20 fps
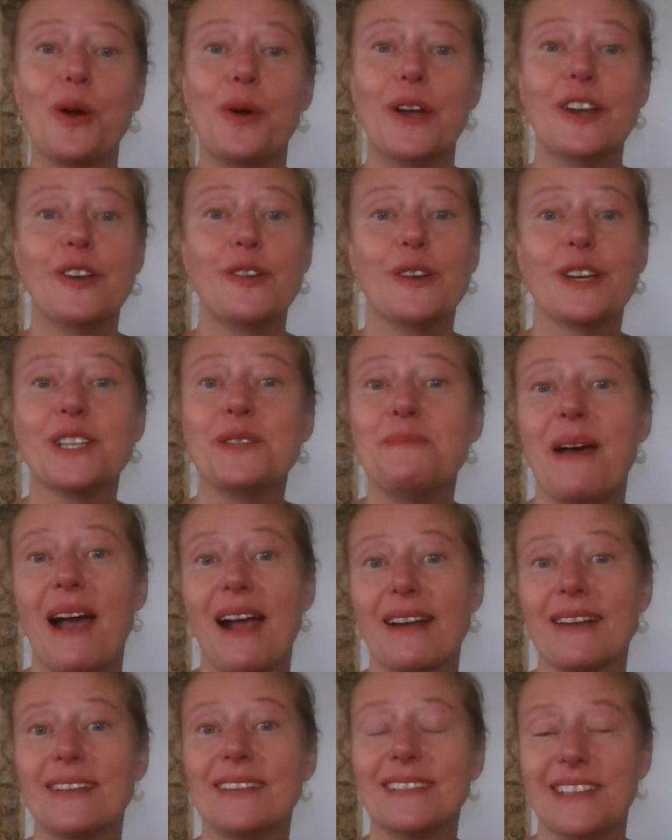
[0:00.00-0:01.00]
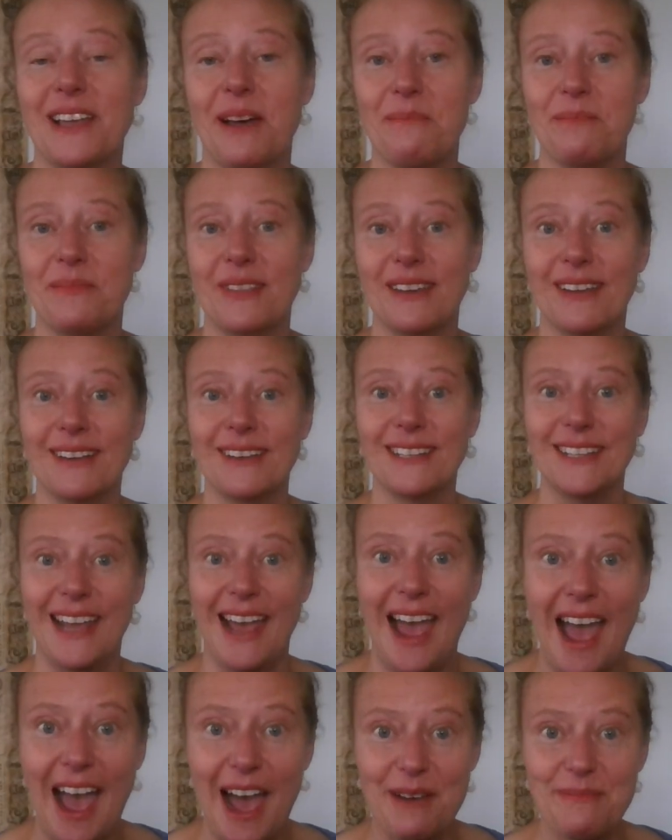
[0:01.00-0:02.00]
going to expect something to
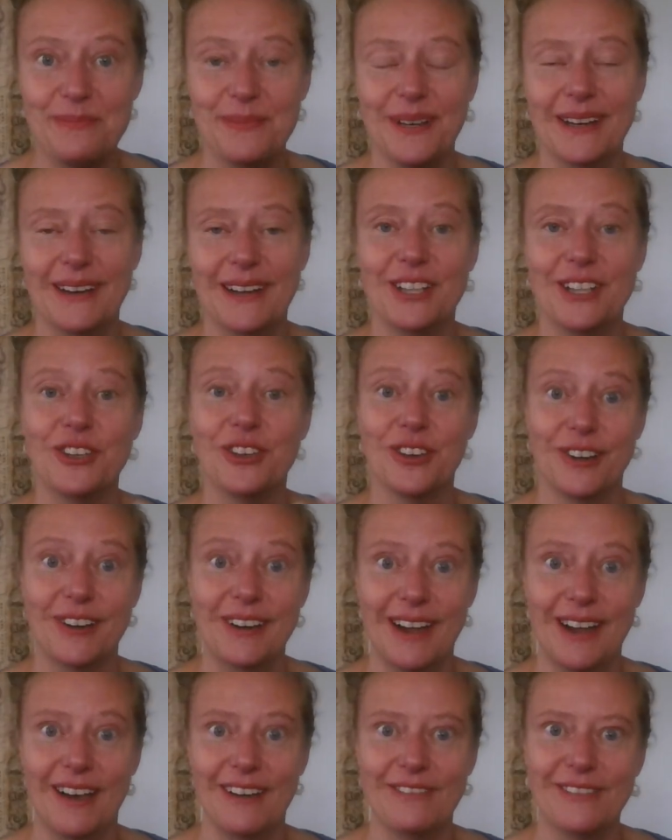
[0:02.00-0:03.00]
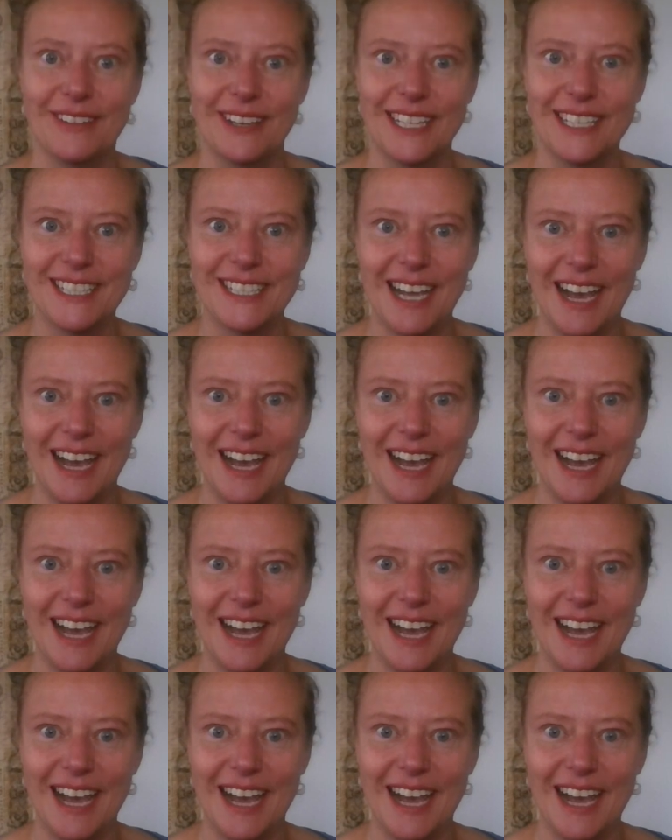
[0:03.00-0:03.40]
happen. And sure enough, it